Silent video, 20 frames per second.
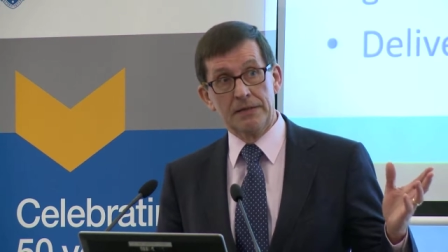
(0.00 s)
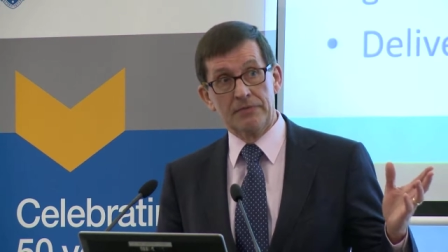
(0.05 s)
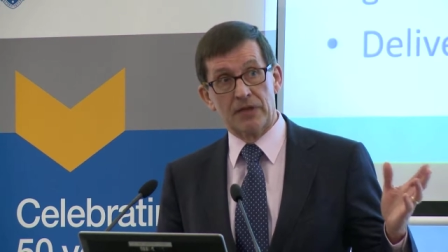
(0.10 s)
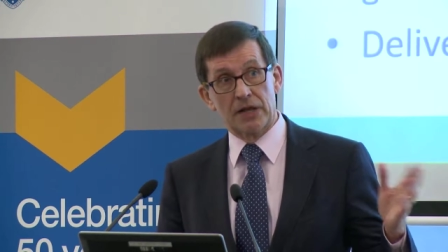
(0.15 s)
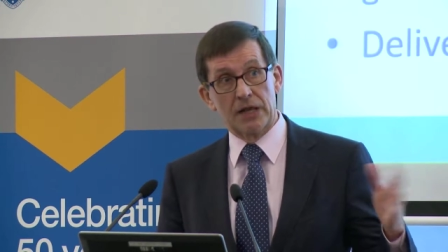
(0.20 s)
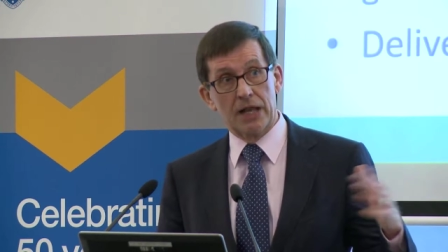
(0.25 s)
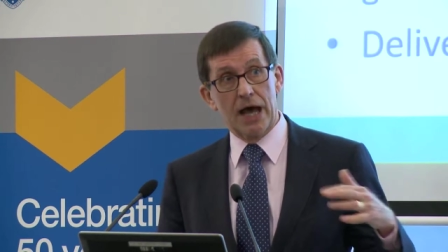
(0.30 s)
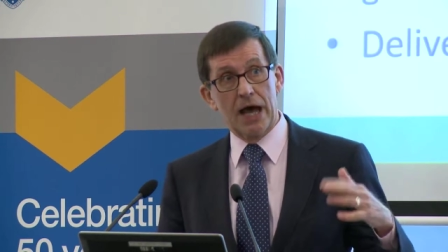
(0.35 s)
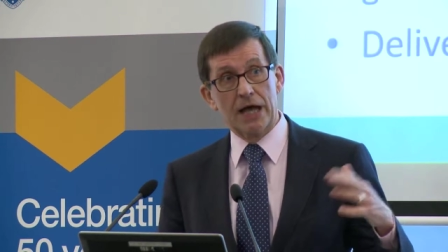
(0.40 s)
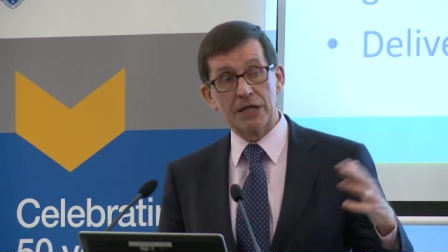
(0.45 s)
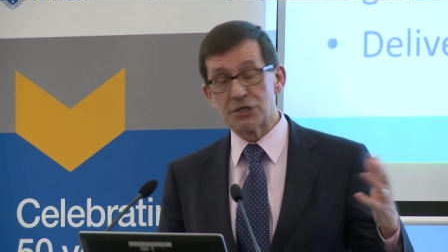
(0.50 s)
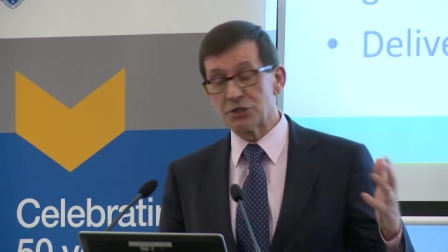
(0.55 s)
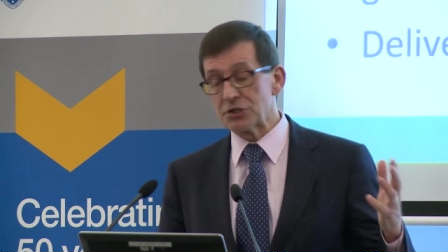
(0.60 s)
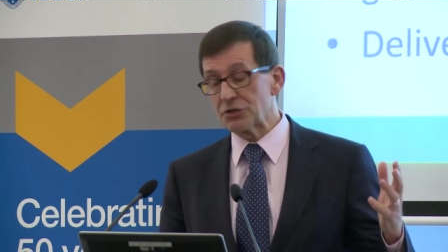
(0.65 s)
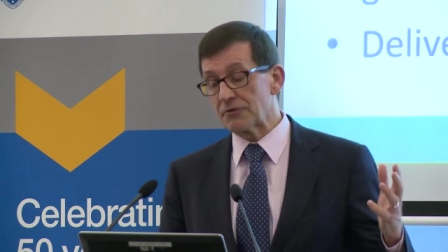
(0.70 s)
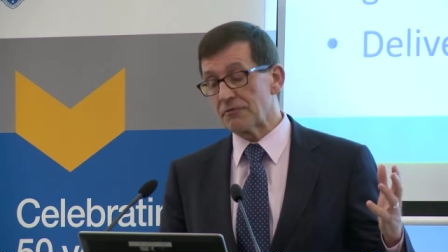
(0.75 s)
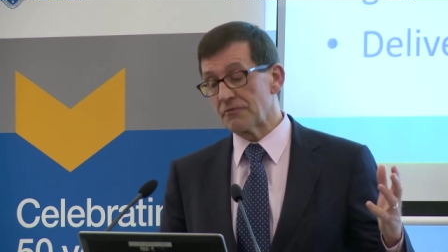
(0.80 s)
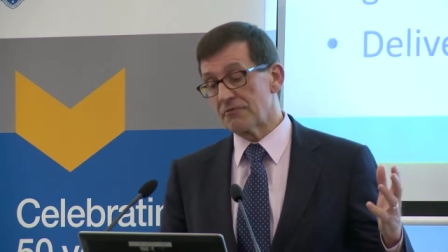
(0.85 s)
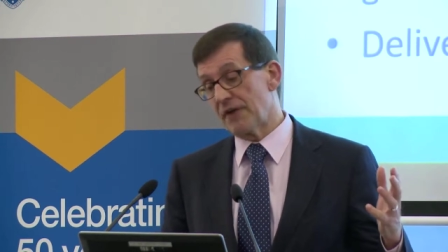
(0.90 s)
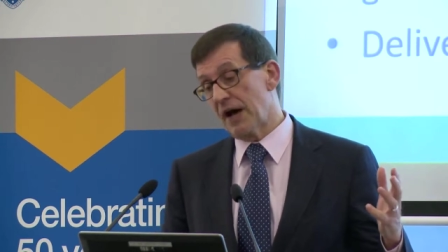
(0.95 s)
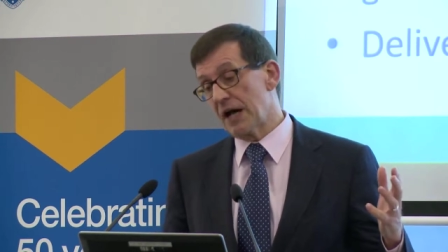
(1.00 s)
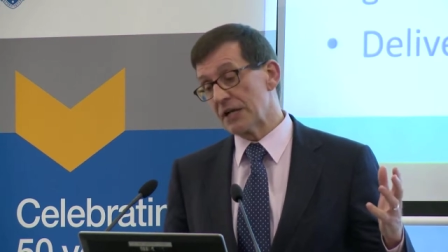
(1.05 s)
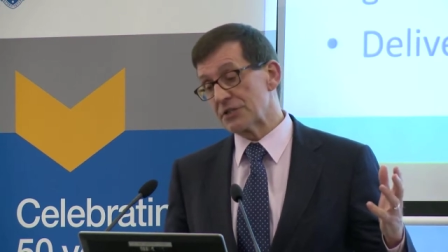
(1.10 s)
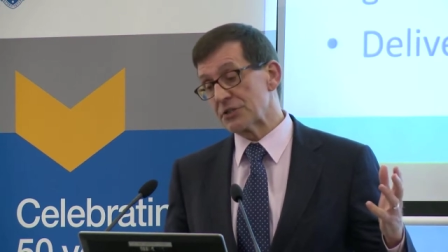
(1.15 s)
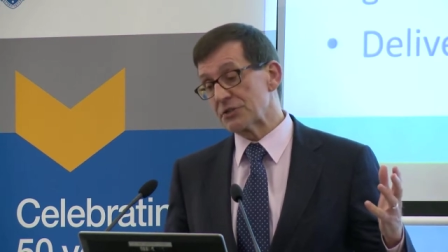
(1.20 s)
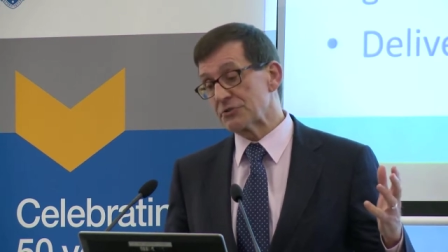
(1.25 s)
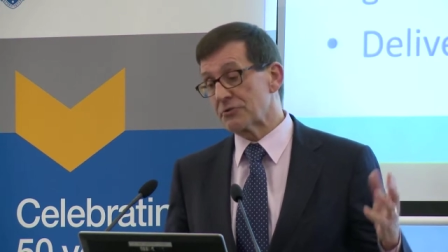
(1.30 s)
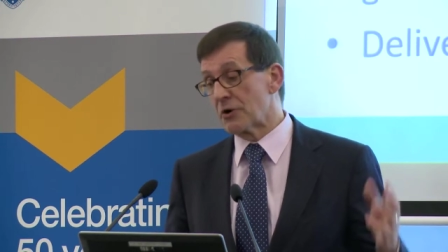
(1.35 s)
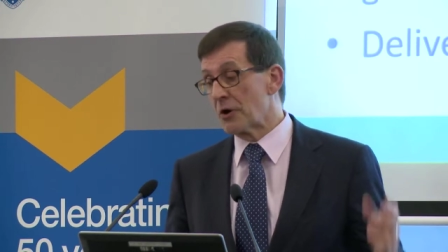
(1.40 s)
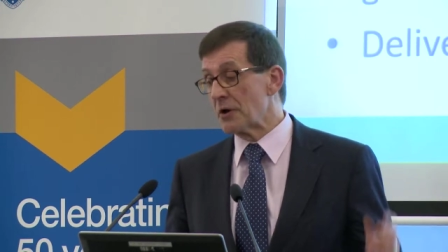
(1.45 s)
the largest,
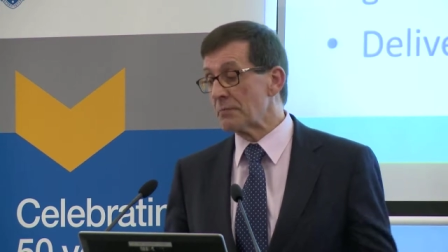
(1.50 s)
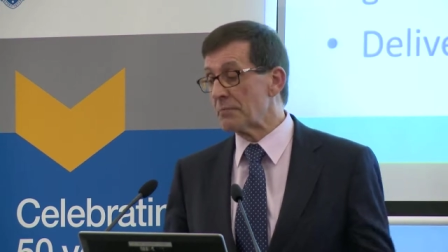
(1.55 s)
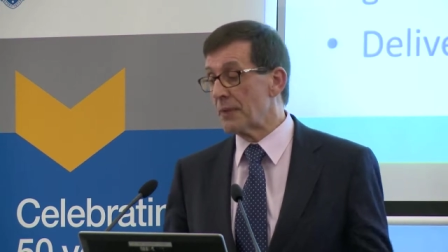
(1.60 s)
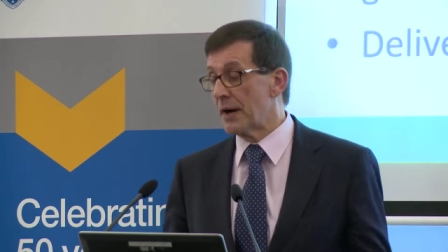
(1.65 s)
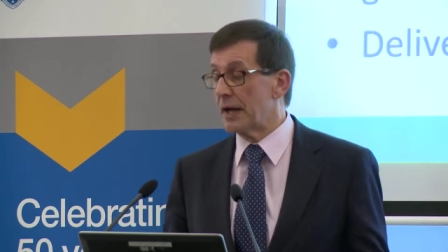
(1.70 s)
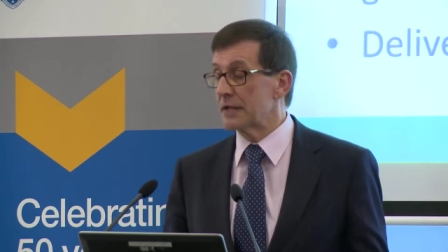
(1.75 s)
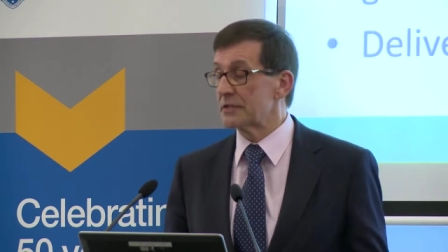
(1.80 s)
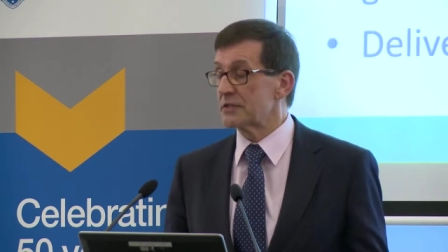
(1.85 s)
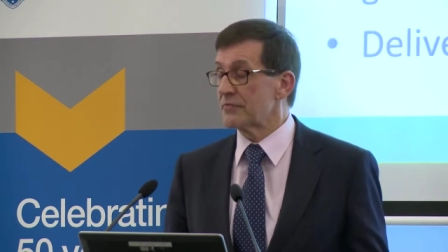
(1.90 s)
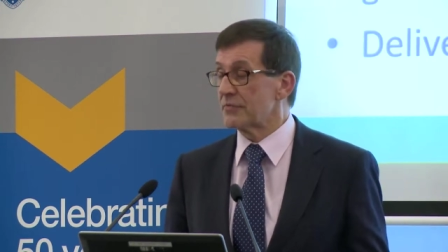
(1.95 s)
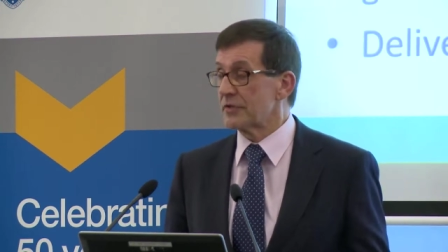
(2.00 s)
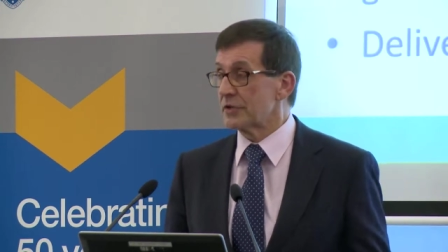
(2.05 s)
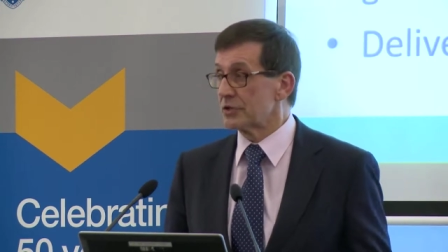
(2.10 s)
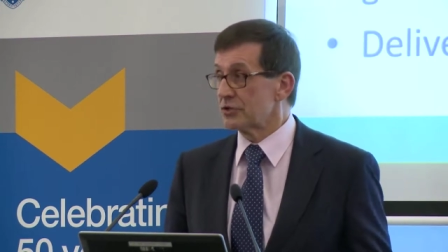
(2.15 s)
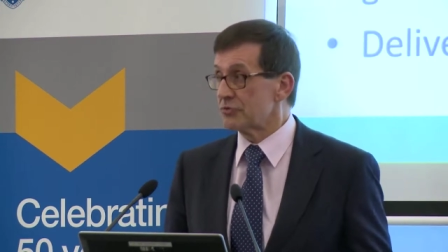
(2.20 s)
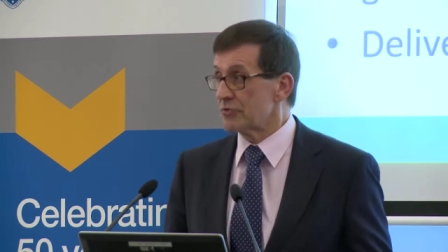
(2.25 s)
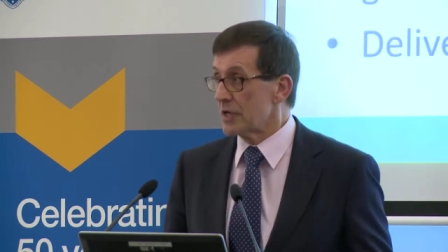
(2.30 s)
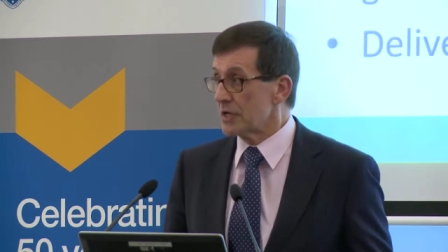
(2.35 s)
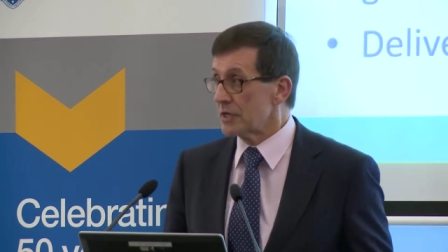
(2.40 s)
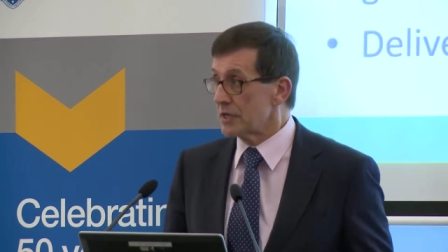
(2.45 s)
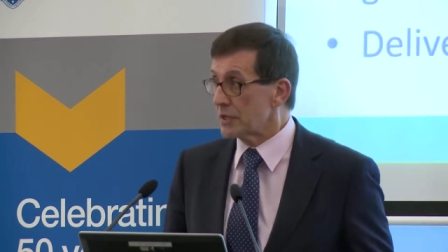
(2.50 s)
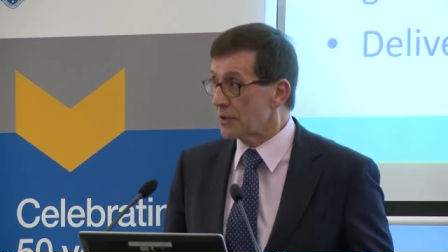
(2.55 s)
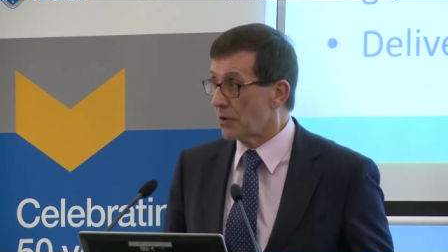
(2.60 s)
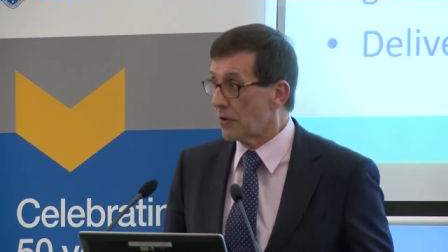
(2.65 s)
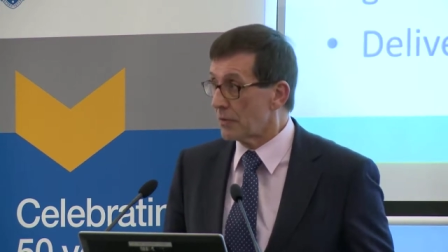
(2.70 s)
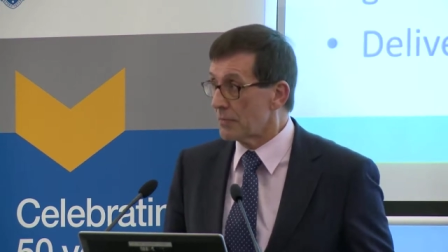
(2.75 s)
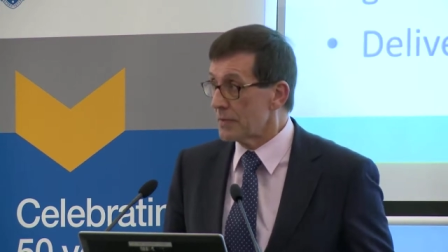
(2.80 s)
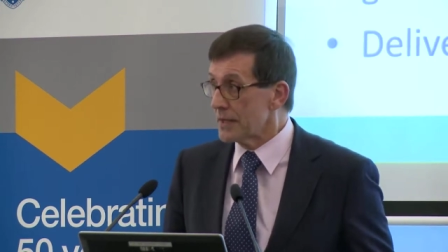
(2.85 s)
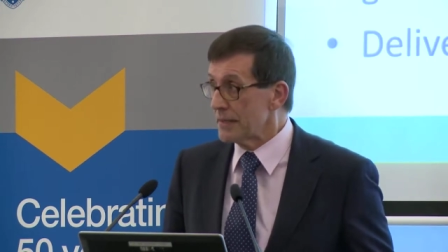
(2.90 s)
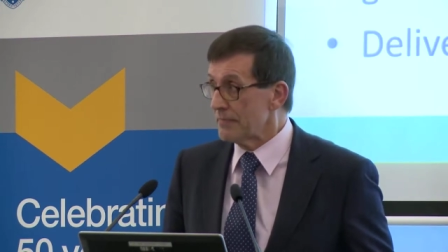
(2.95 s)
fastest growing parts of the Australian
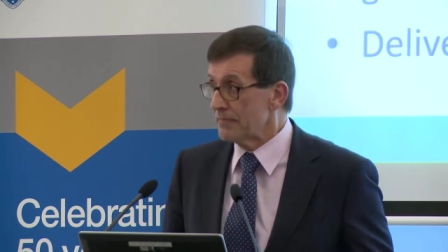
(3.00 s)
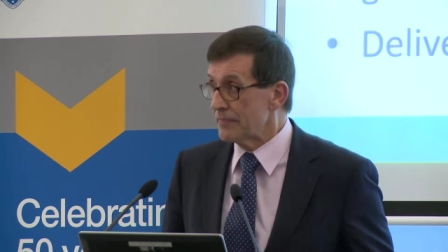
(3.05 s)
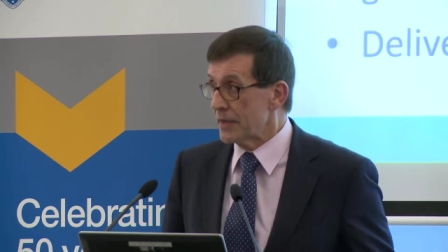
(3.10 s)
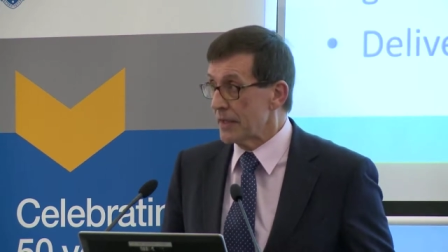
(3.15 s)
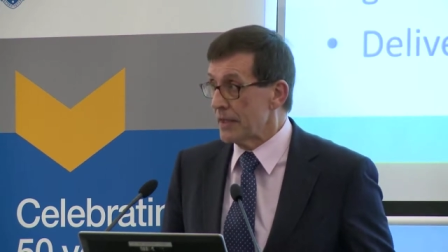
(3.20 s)
economy,